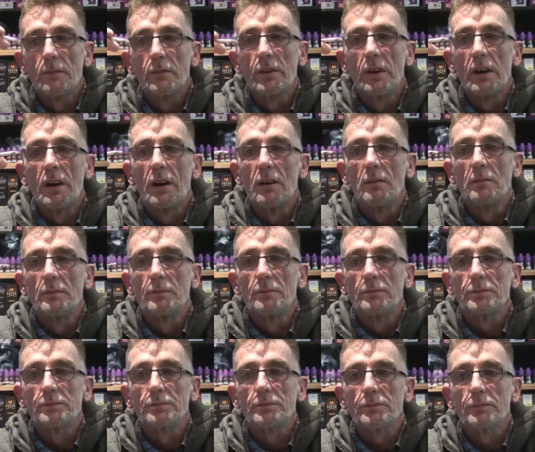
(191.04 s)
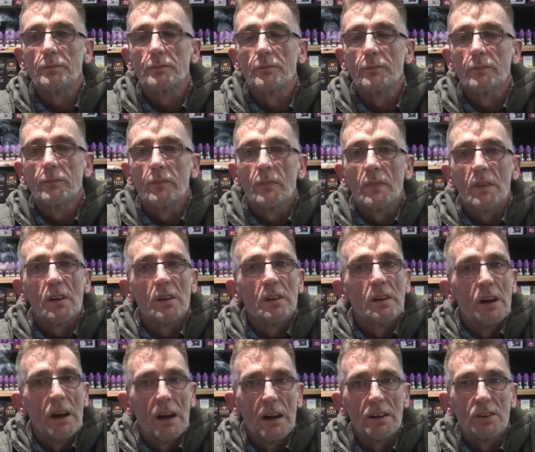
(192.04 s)
Yeah,
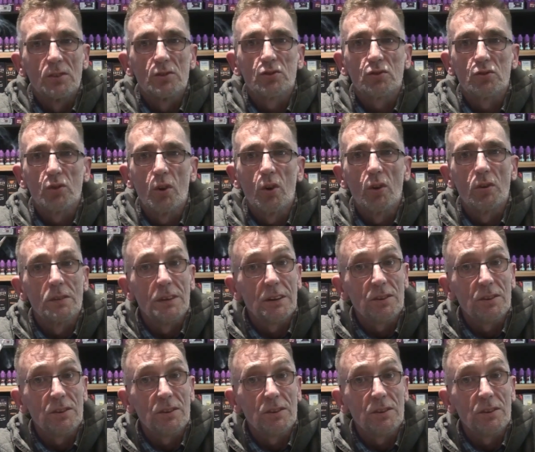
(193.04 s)
and it's strong.